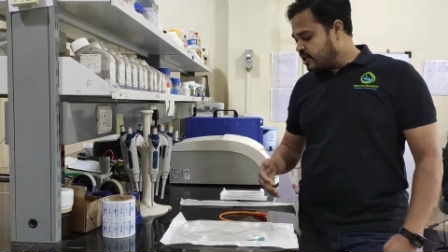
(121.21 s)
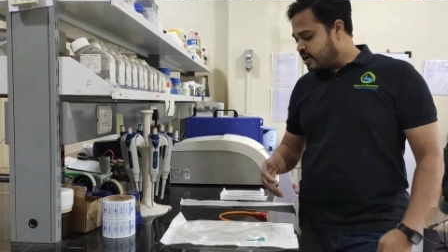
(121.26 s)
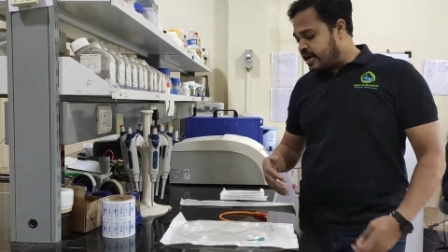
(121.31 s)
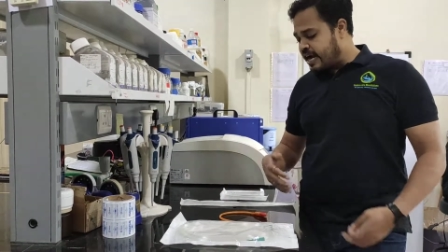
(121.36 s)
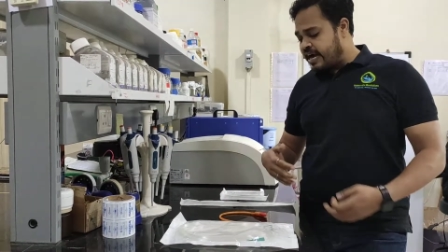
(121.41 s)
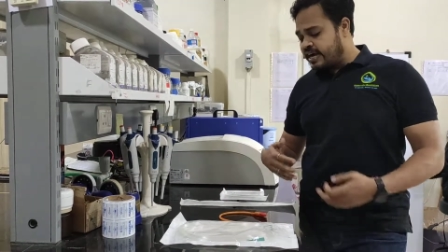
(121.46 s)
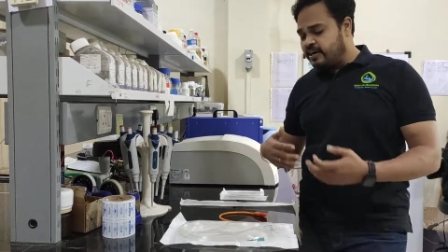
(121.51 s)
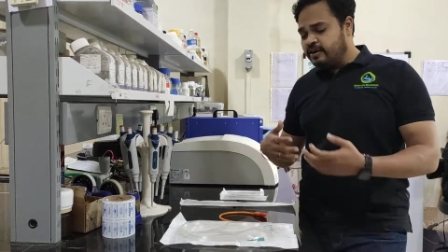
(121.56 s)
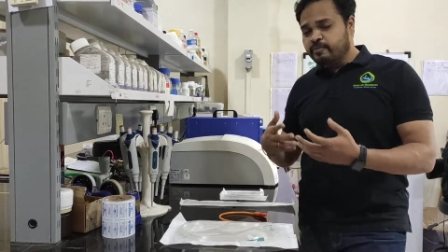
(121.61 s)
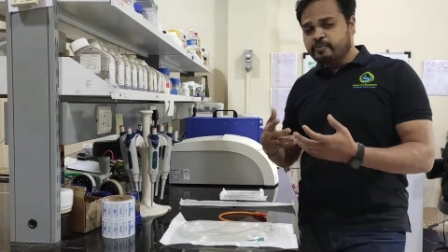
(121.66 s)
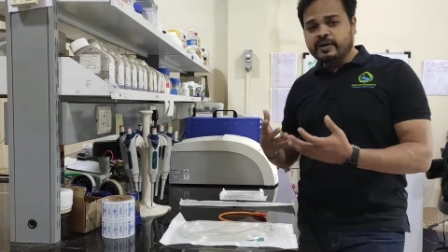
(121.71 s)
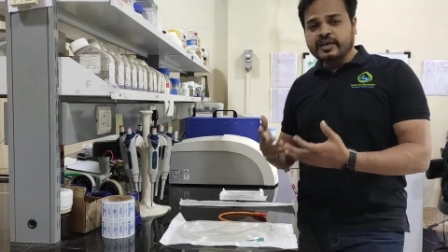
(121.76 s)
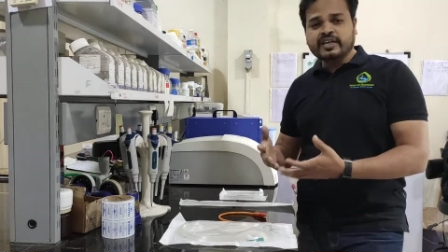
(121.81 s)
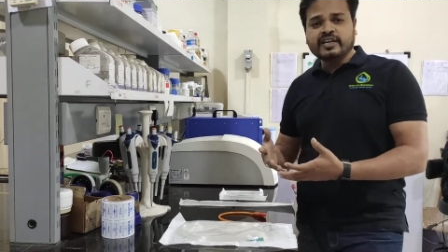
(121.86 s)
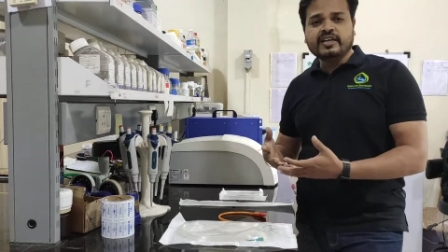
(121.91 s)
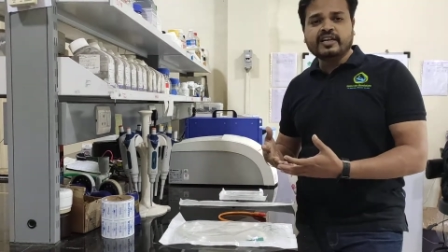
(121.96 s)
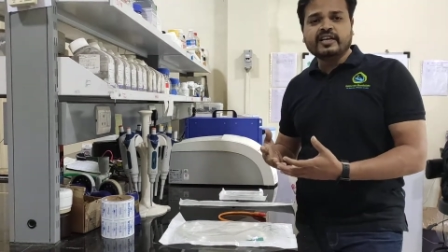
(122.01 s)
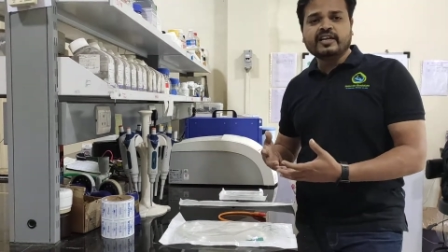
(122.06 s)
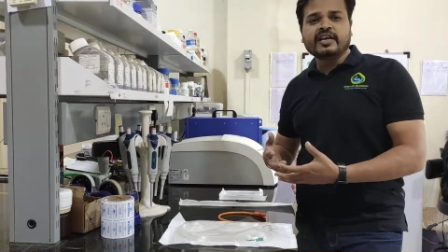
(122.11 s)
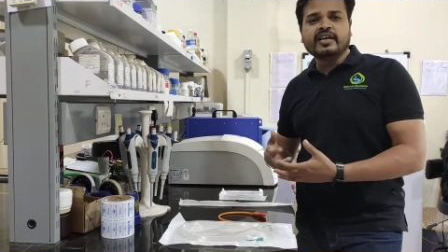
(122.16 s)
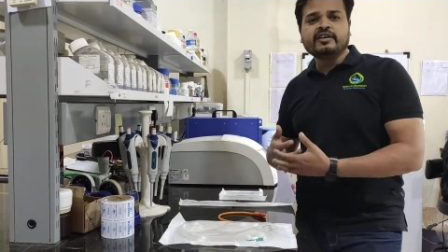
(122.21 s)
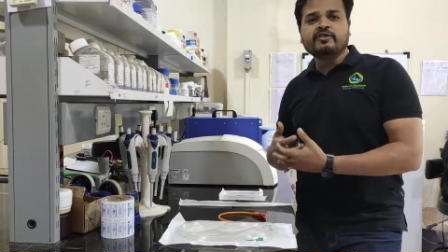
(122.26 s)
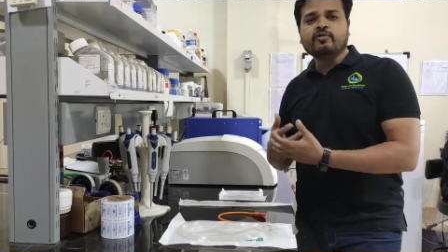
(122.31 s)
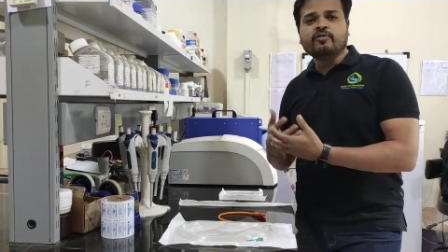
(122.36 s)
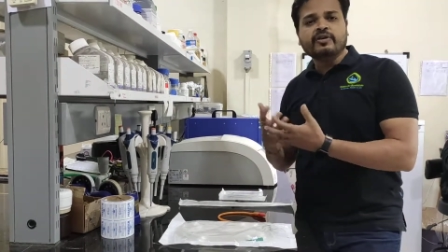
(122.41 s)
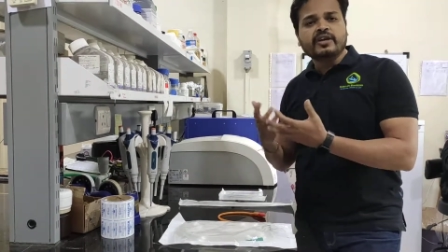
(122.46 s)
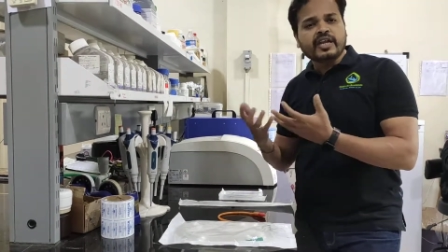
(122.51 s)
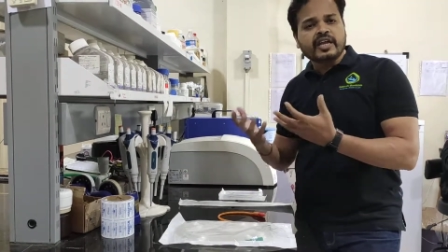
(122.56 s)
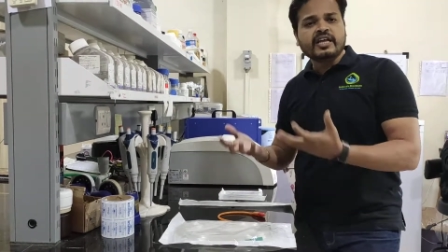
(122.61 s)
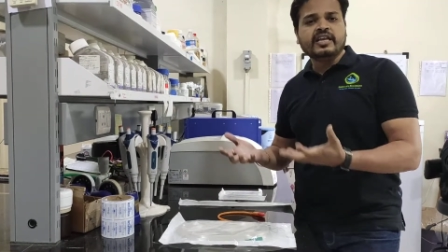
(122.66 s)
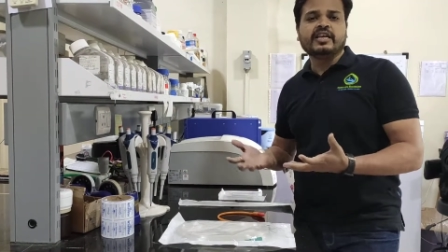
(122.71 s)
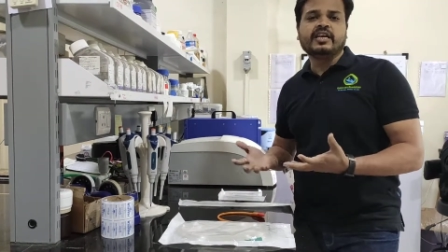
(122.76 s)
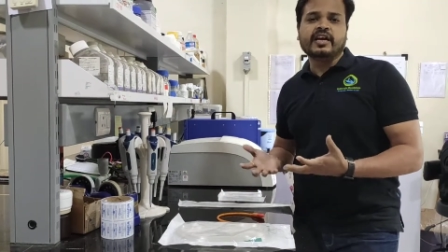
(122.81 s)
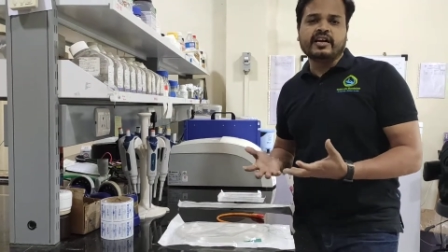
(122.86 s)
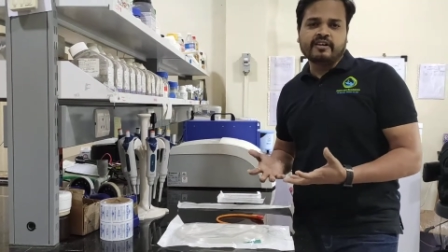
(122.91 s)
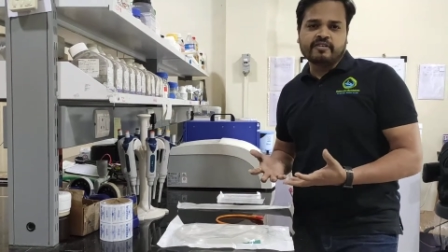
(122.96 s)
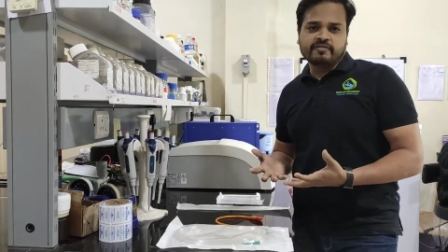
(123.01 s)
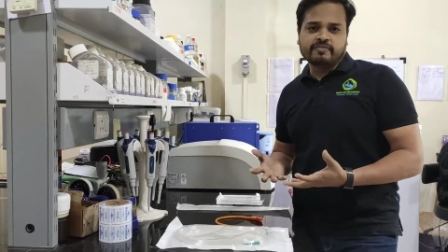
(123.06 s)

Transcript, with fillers: and the material can go in any kind